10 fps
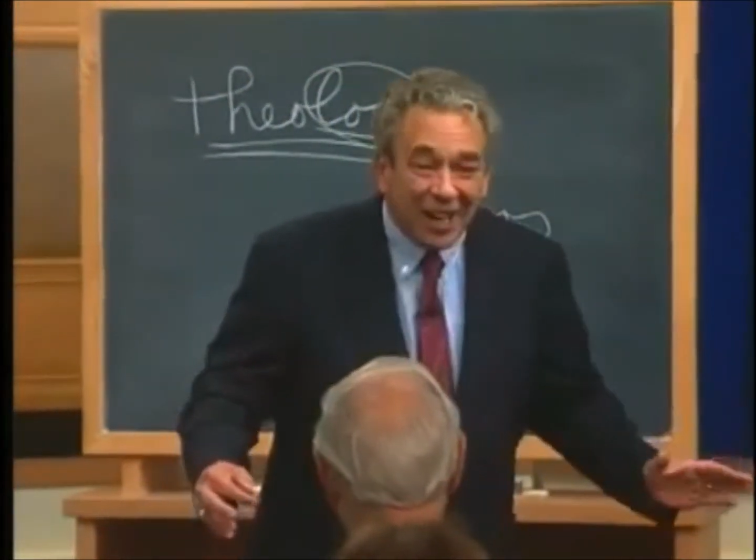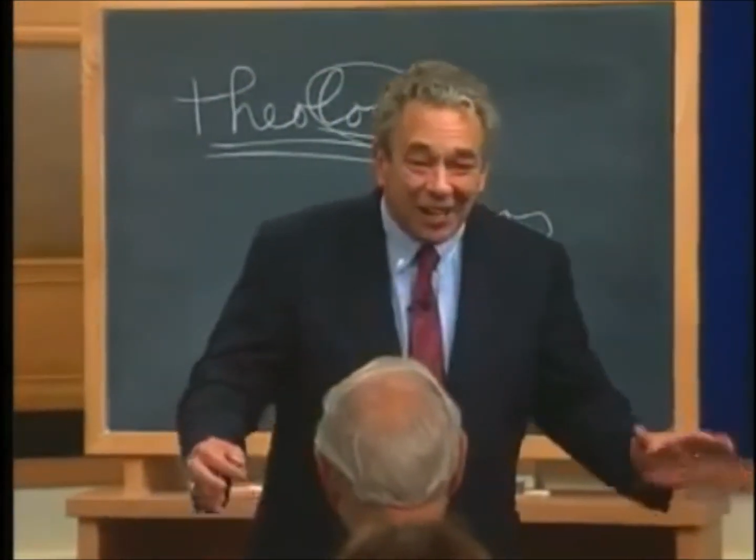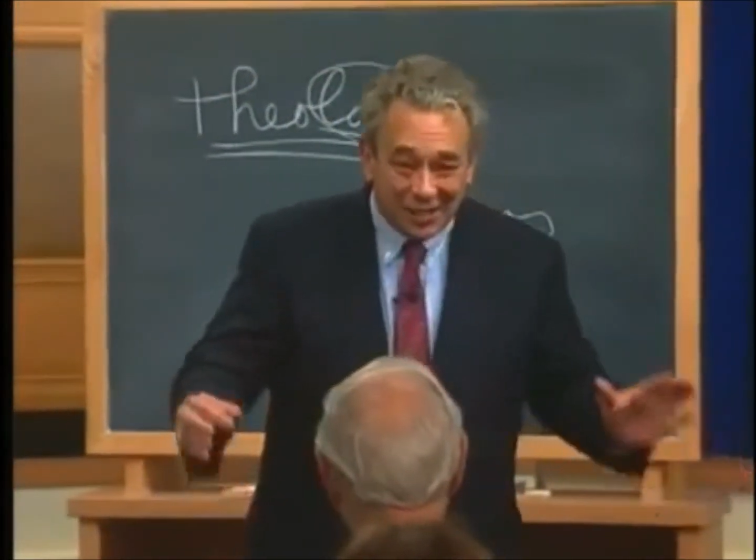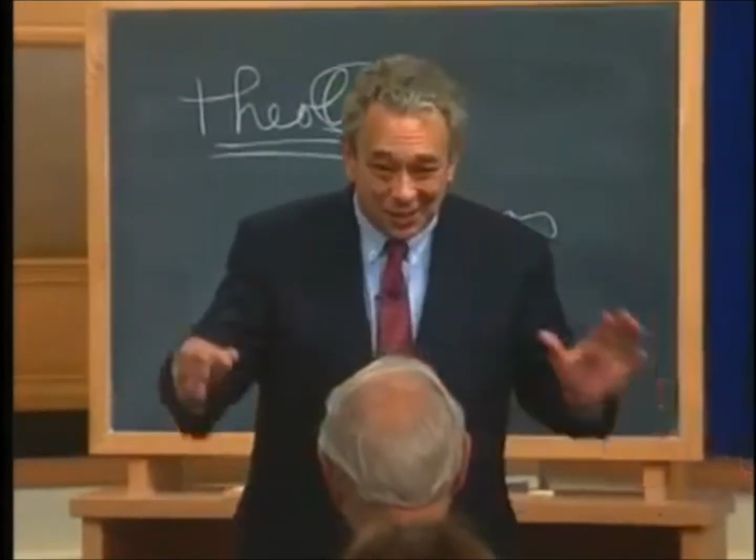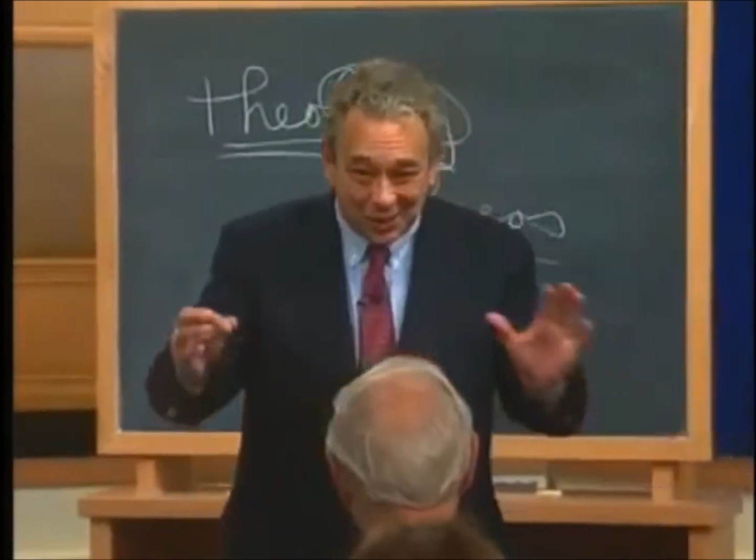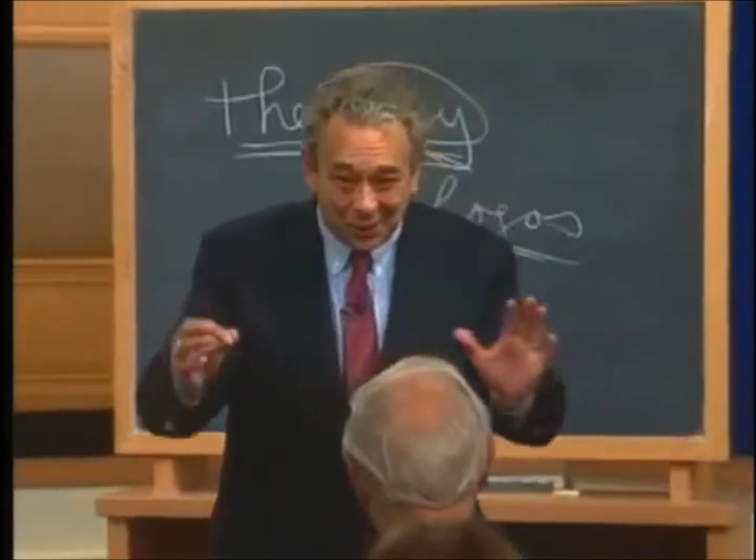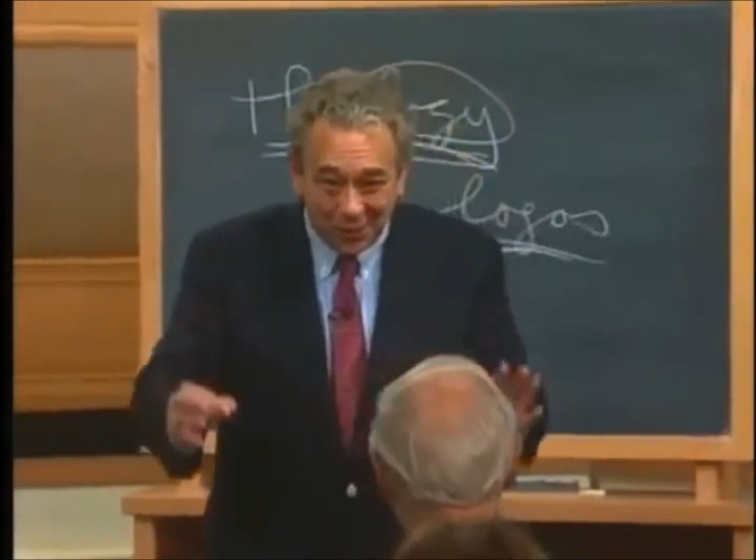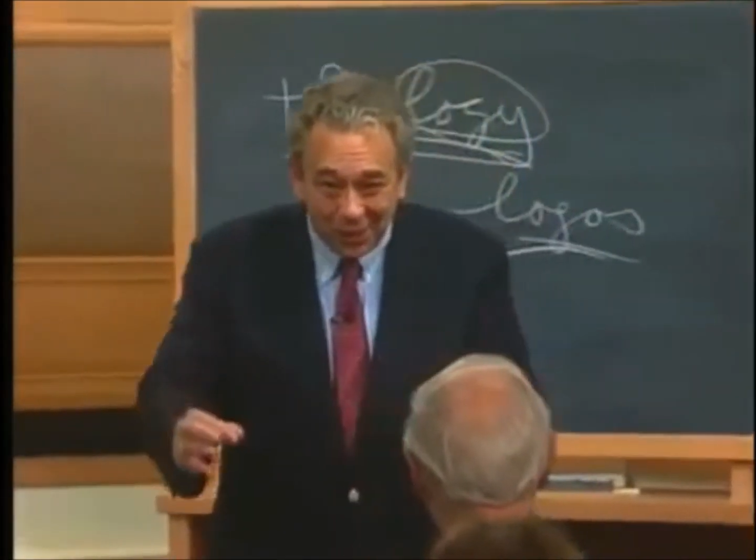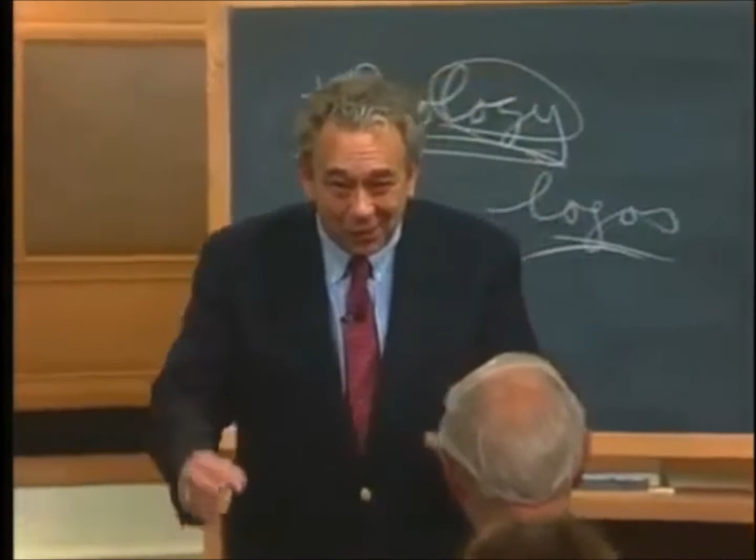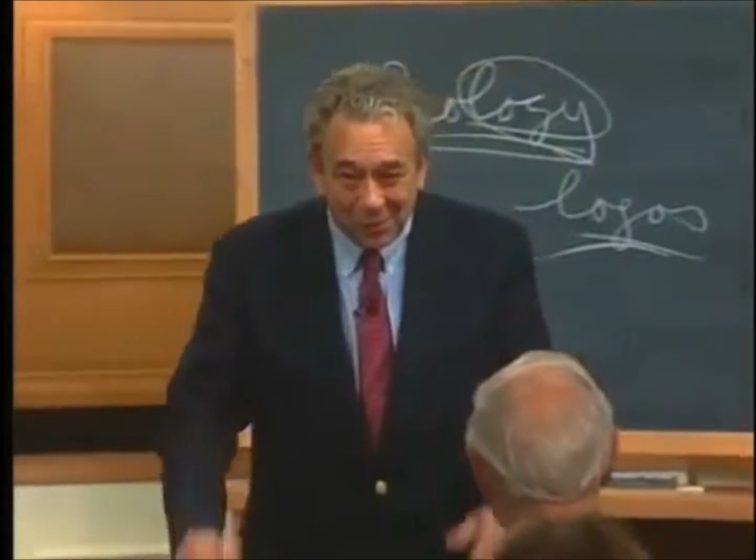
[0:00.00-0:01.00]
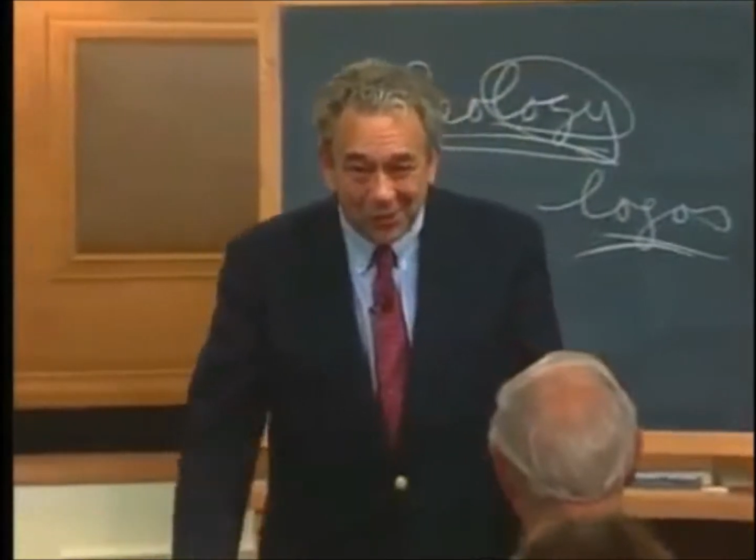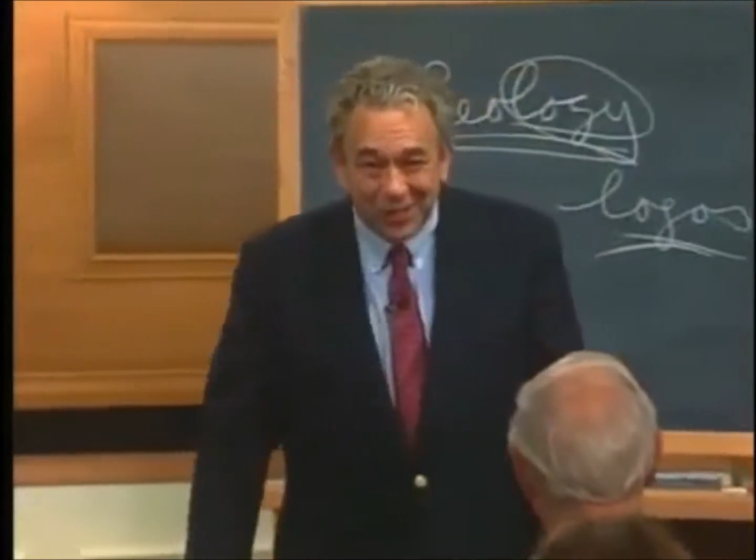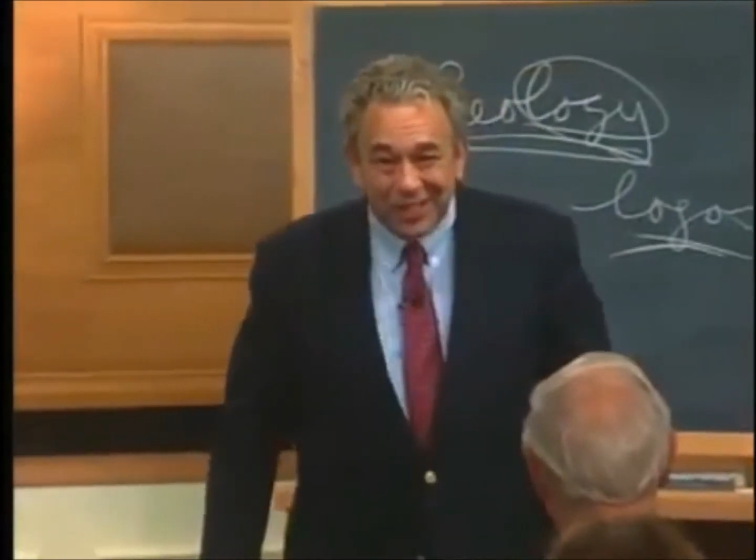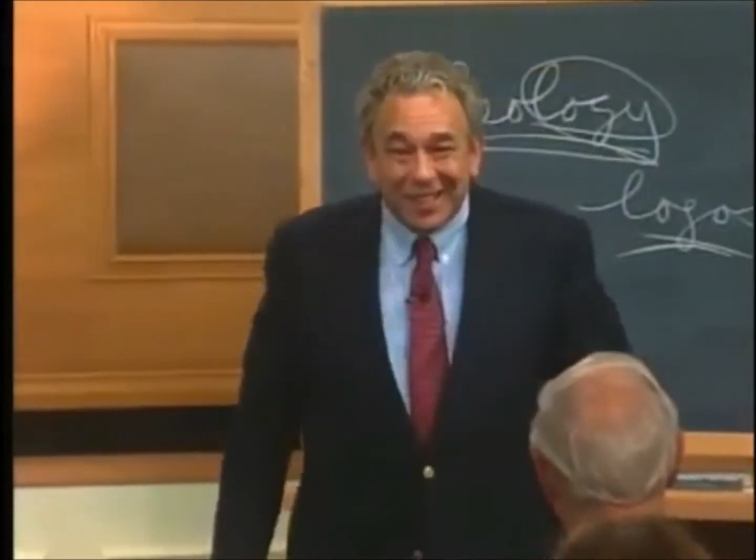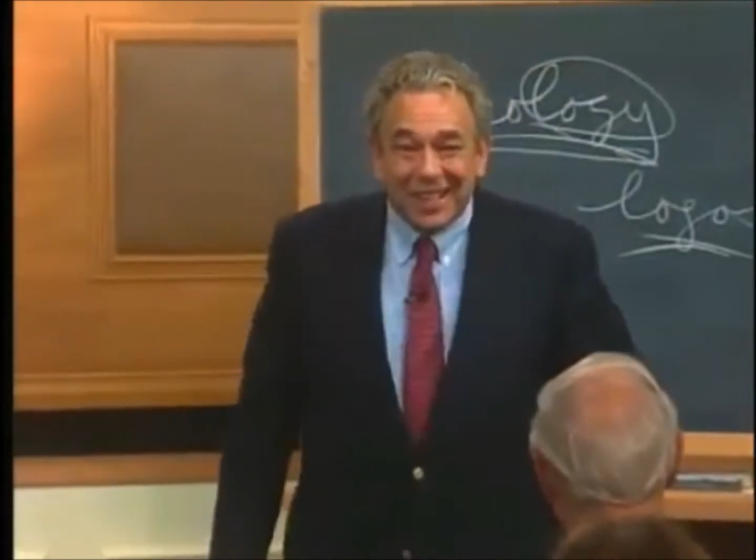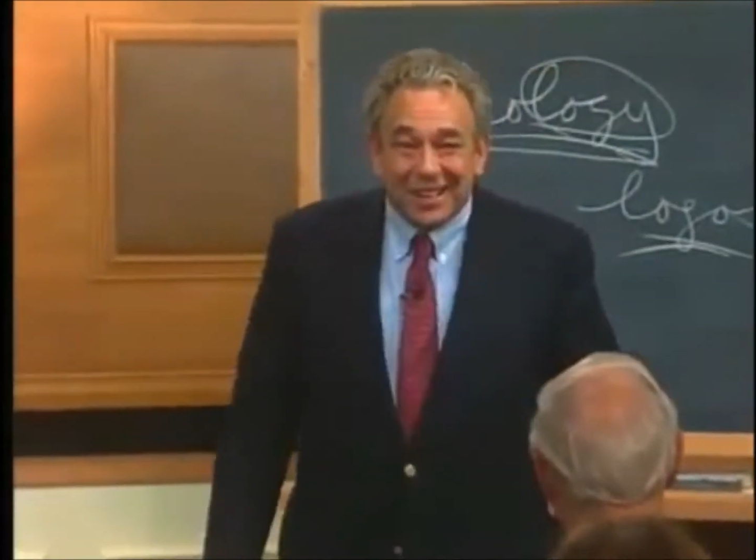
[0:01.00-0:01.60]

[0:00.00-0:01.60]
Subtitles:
It's the Greek word